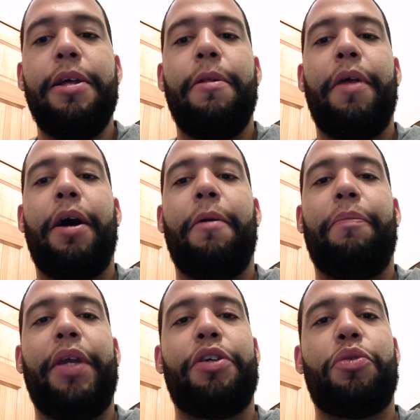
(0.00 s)

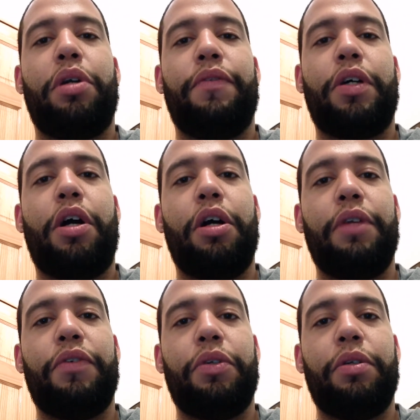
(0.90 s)
They're sort of a
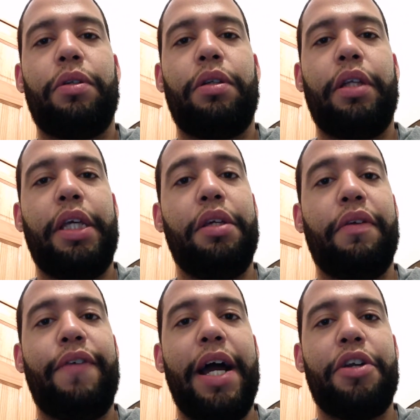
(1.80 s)
carnival heel
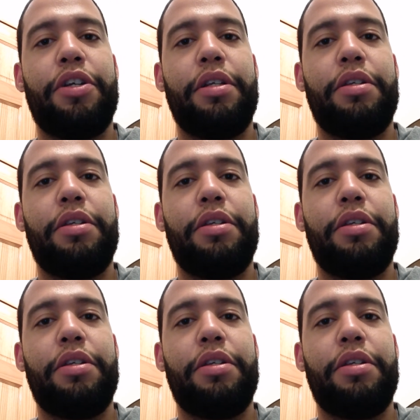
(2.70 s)
faction,